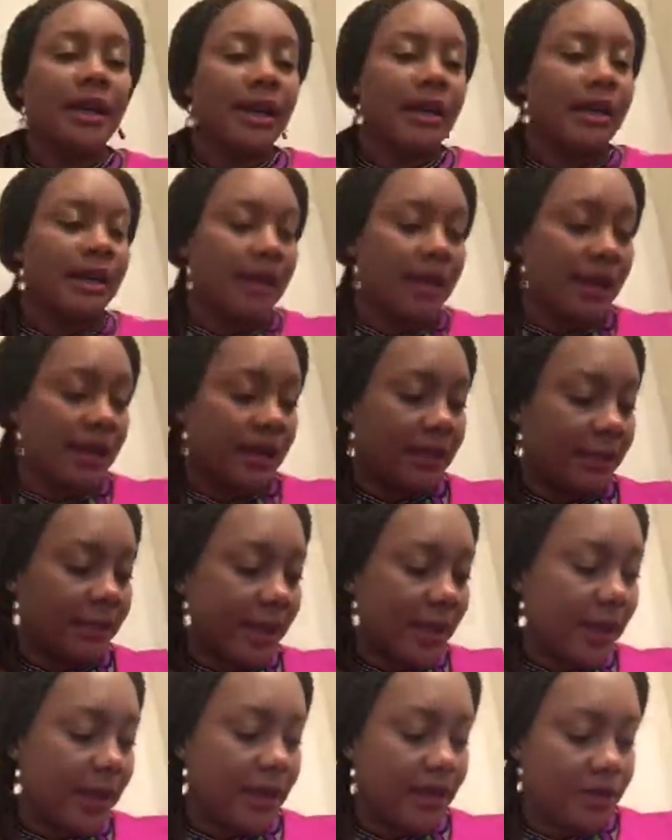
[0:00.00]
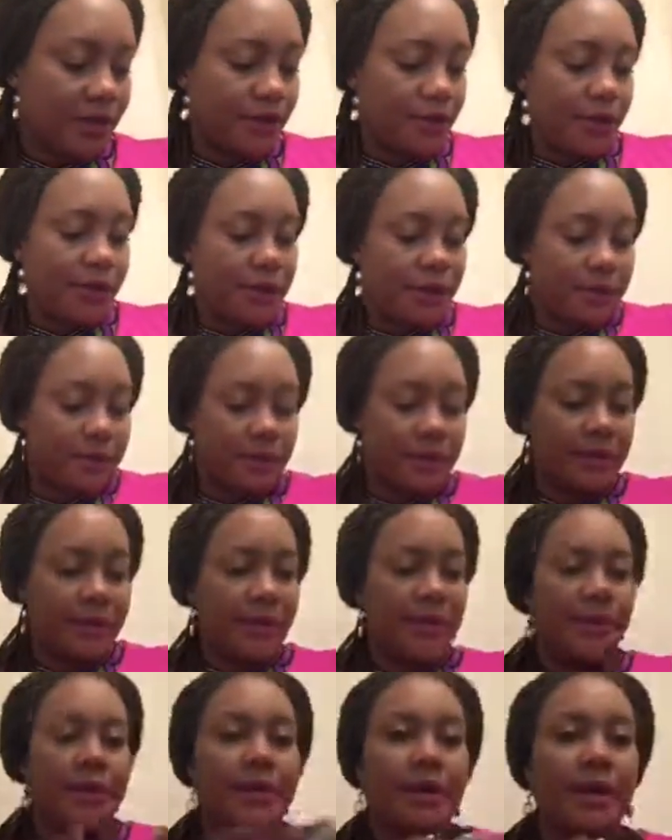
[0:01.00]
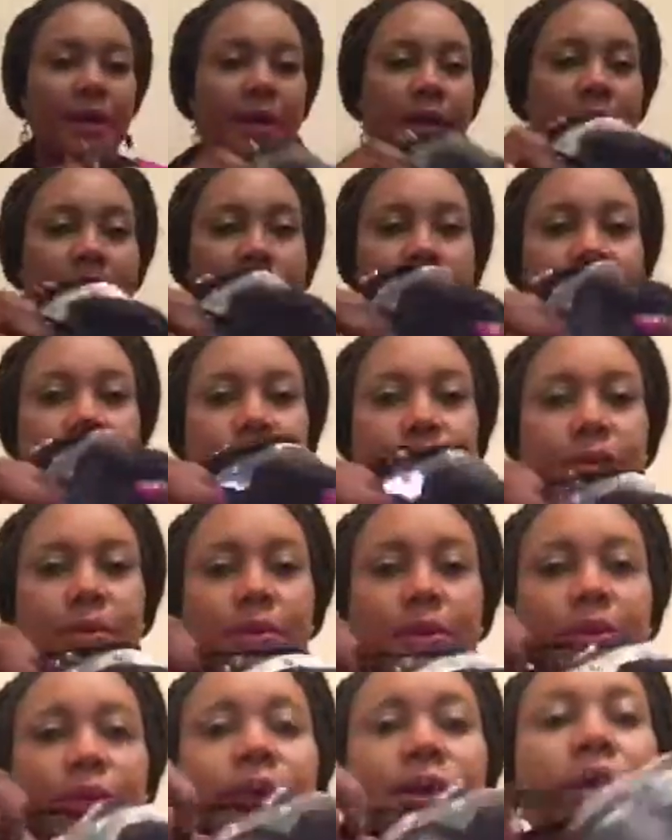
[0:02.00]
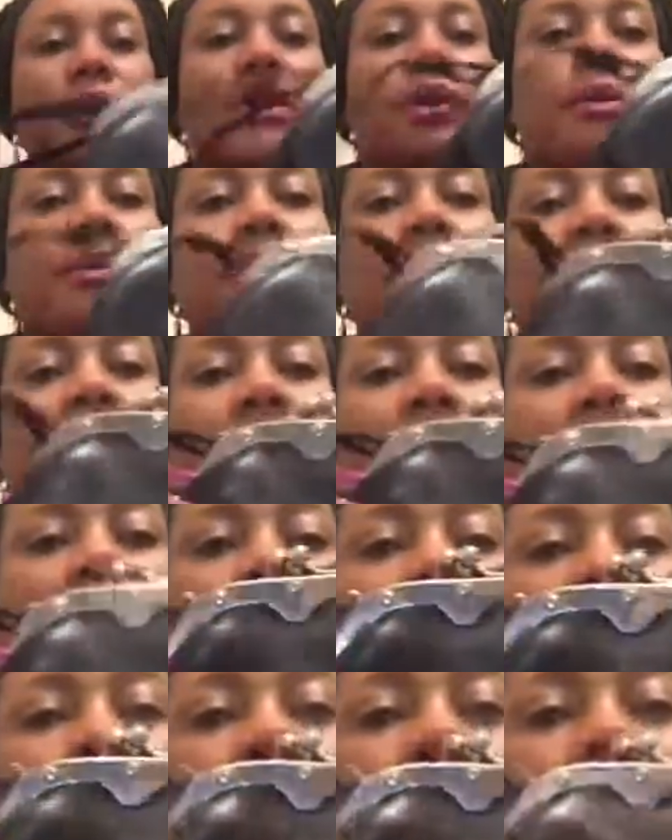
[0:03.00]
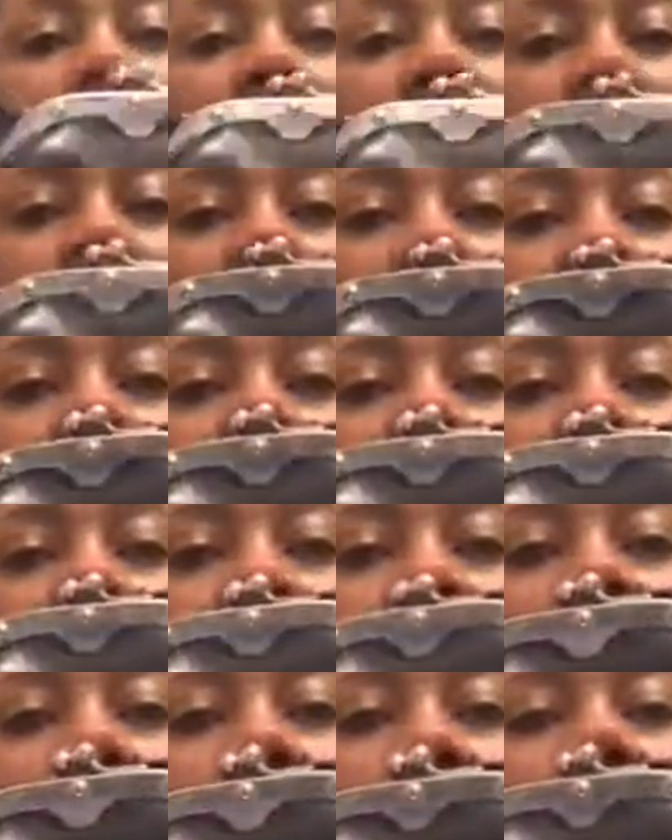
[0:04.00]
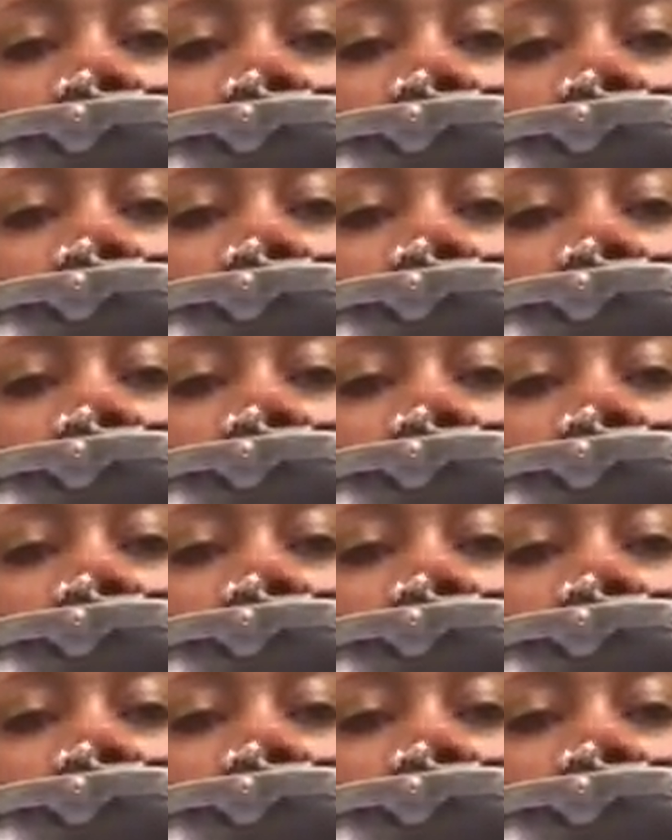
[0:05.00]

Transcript: And the next bag I'll show you is this little black bag here.